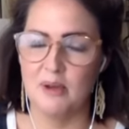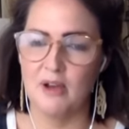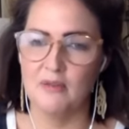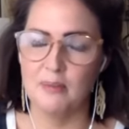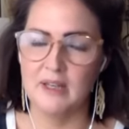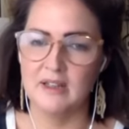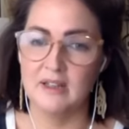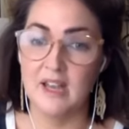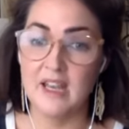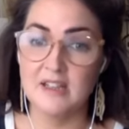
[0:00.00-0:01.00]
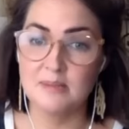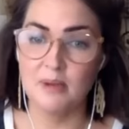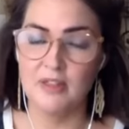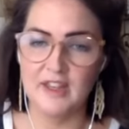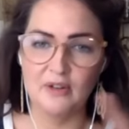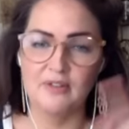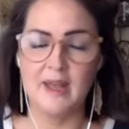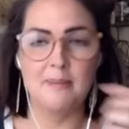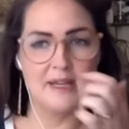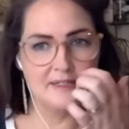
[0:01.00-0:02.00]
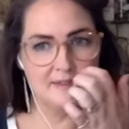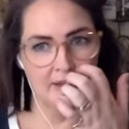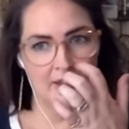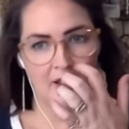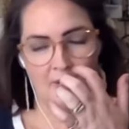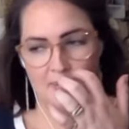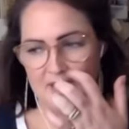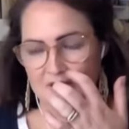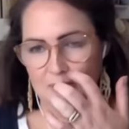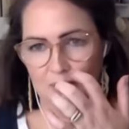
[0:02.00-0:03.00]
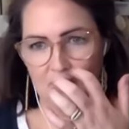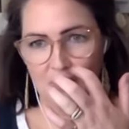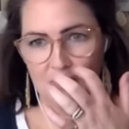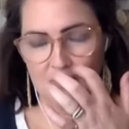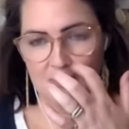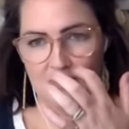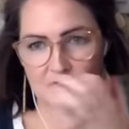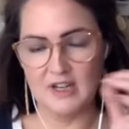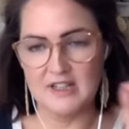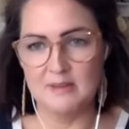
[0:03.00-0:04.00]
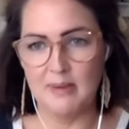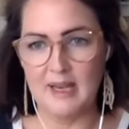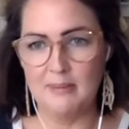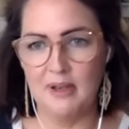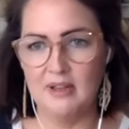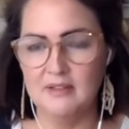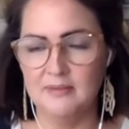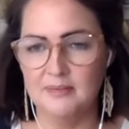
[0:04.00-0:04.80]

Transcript: But I've been I think on that piece I've been exploring a lot with tracing paper.